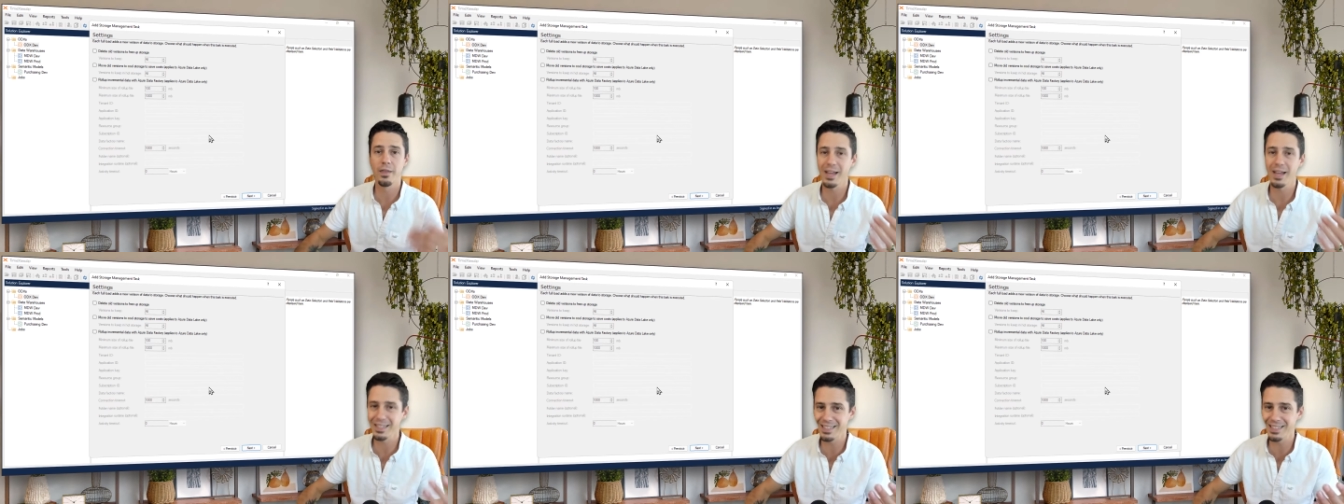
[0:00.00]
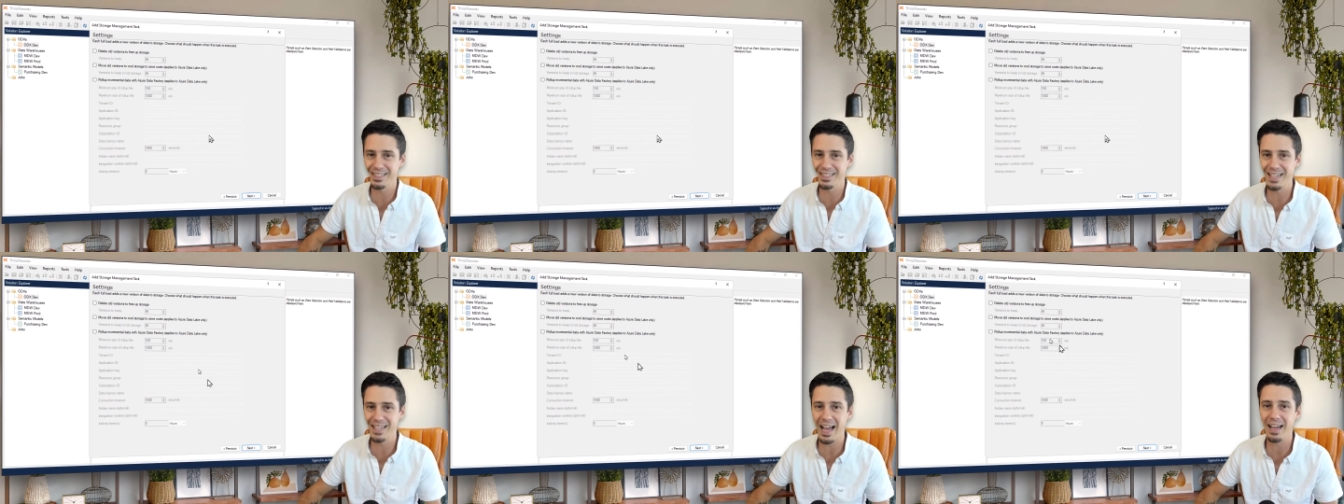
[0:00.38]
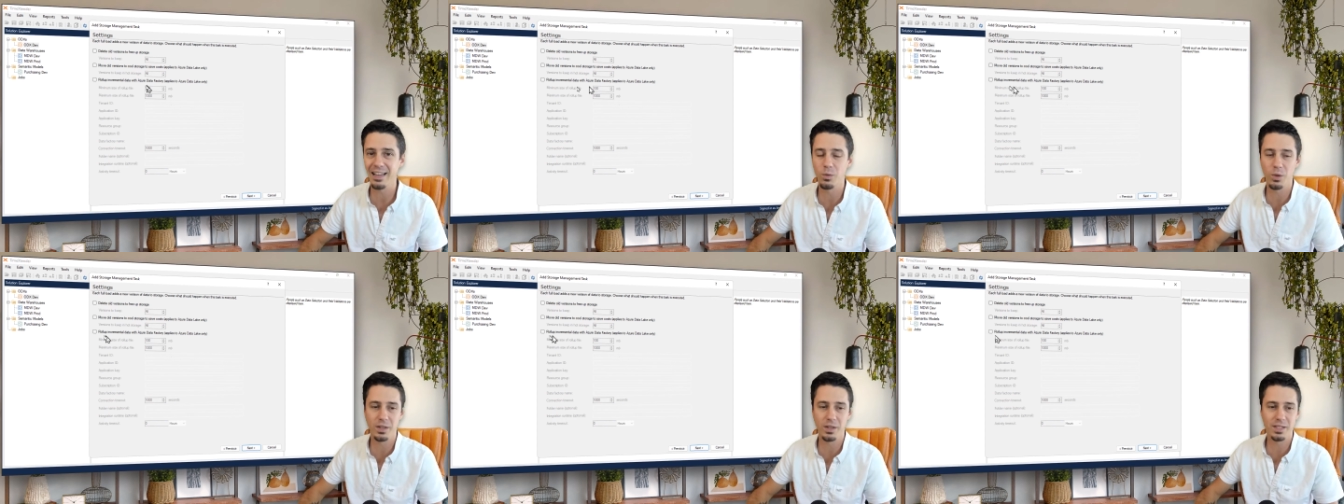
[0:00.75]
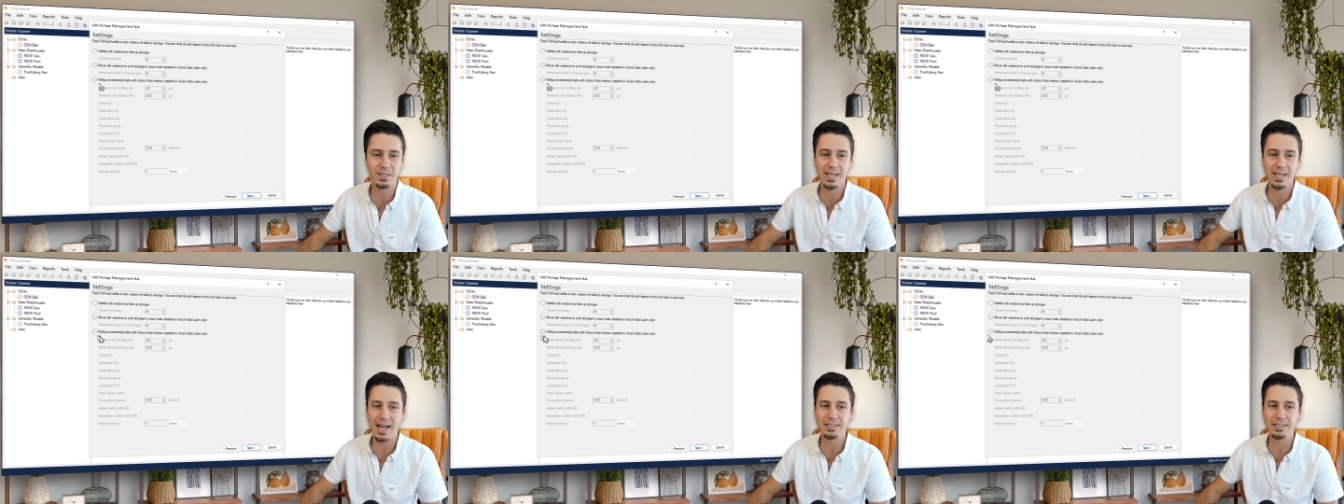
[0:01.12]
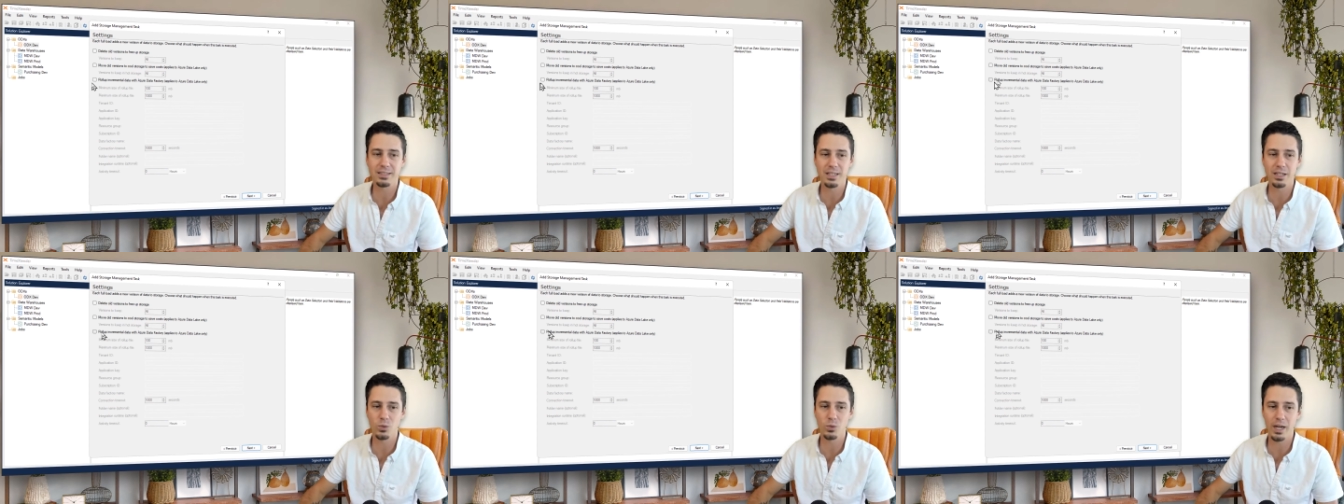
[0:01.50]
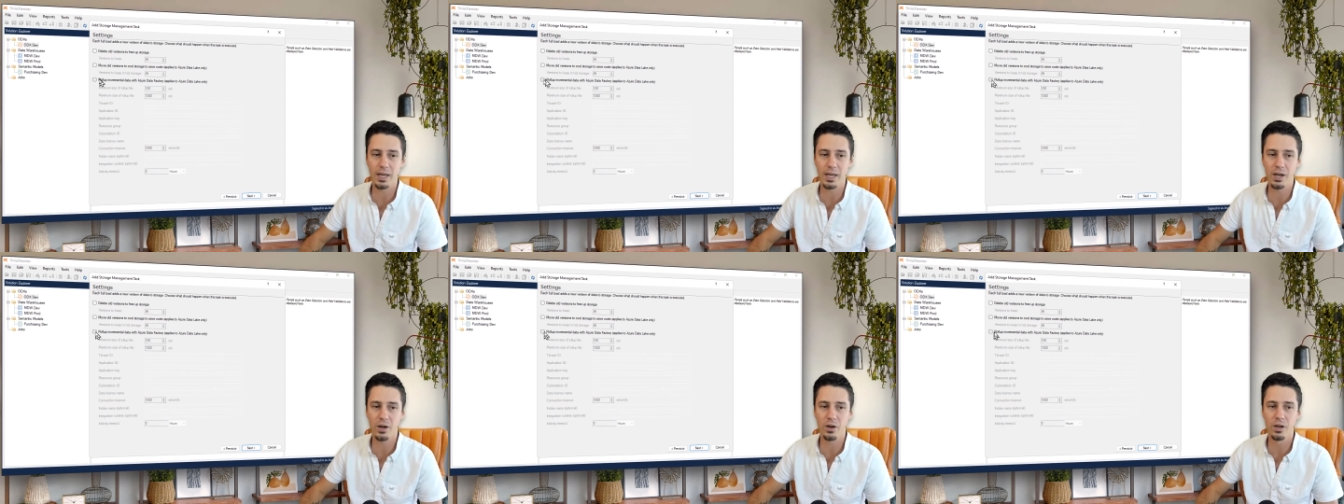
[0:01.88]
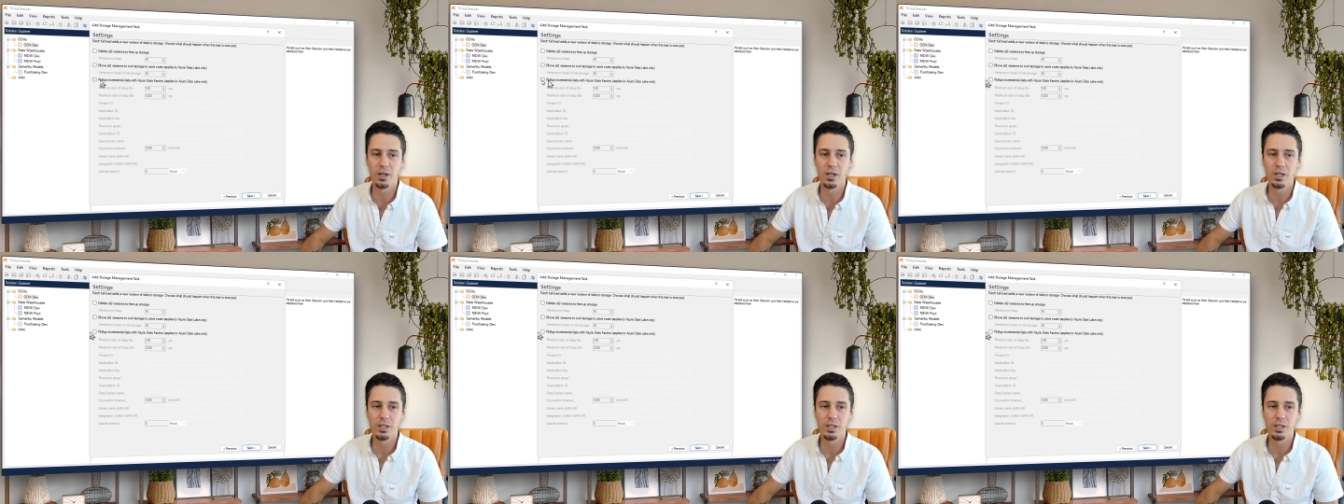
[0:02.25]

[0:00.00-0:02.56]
That's exactly what this task does right here.